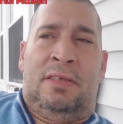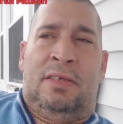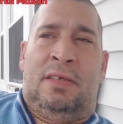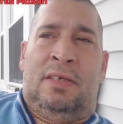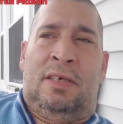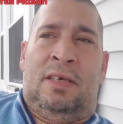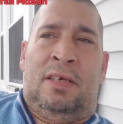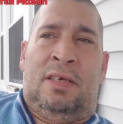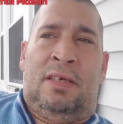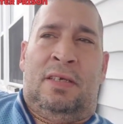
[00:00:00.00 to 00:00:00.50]
He
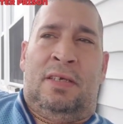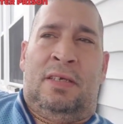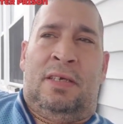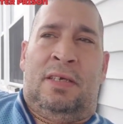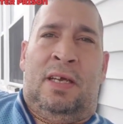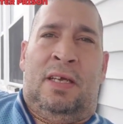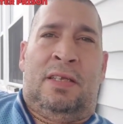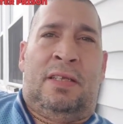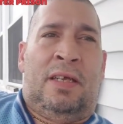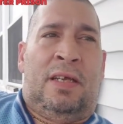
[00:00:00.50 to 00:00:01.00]
can't he
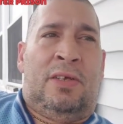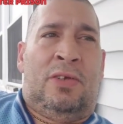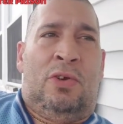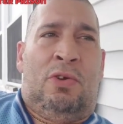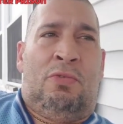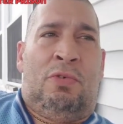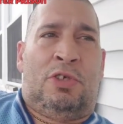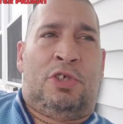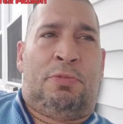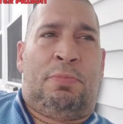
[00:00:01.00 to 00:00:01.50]
can't take
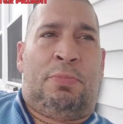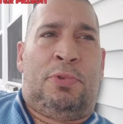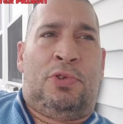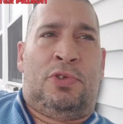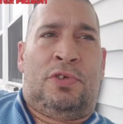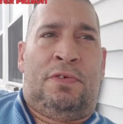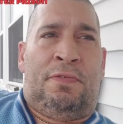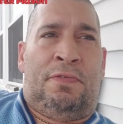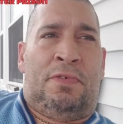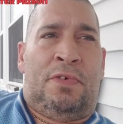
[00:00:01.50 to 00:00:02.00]
no
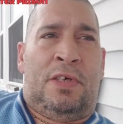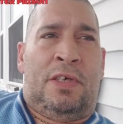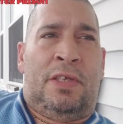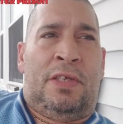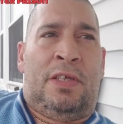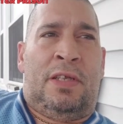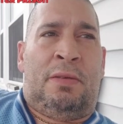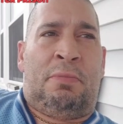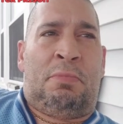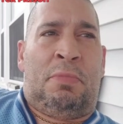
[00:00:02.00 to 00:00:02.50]
retribution for
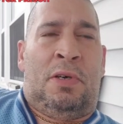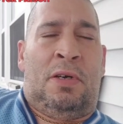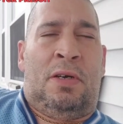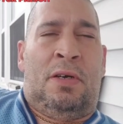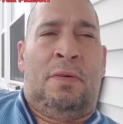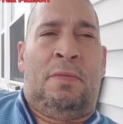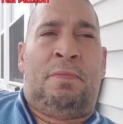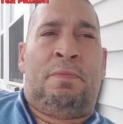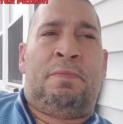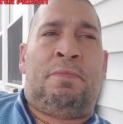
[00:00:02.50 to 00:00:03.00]
anything. But